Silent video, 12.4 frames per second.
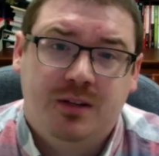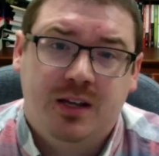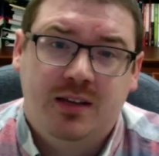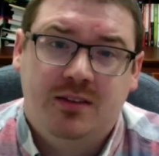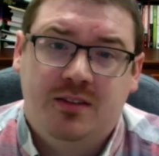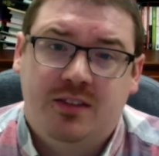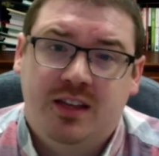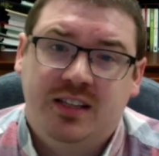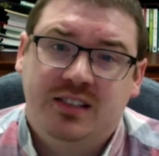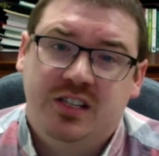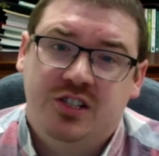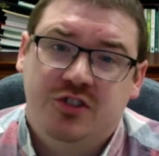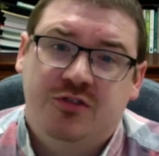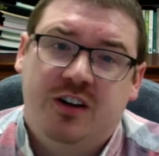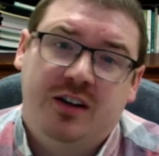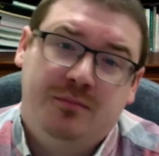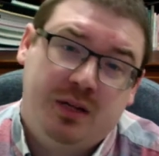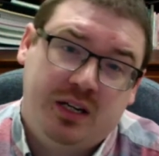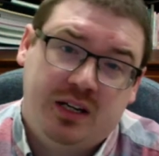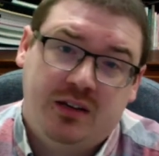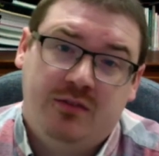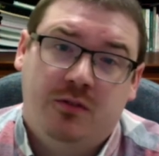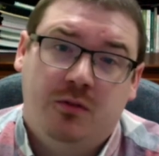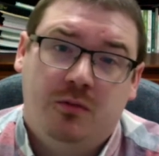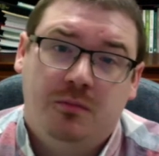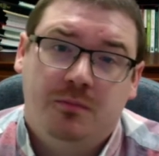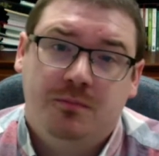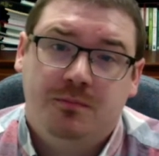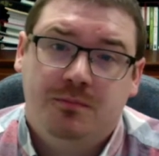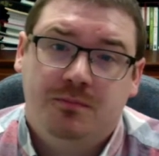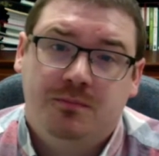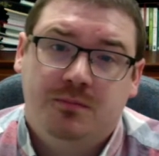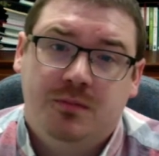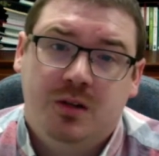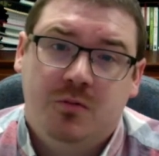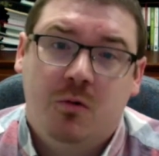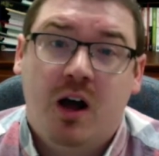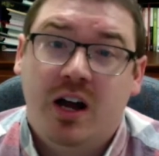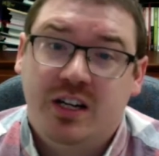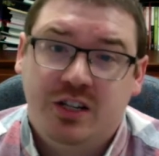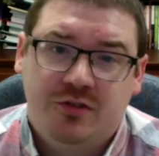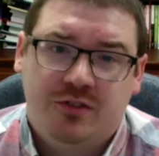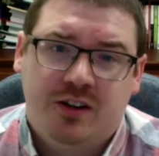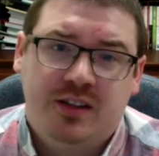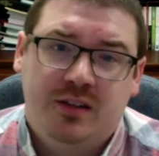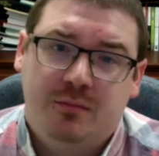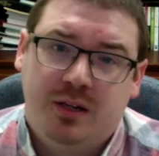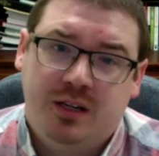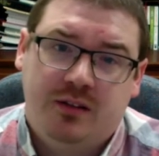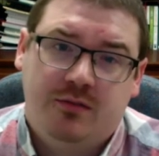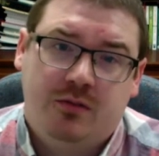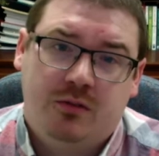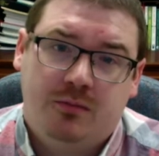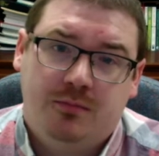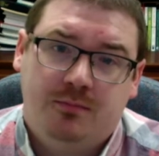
and the things that you find meaningful. Why do you find them meaningful?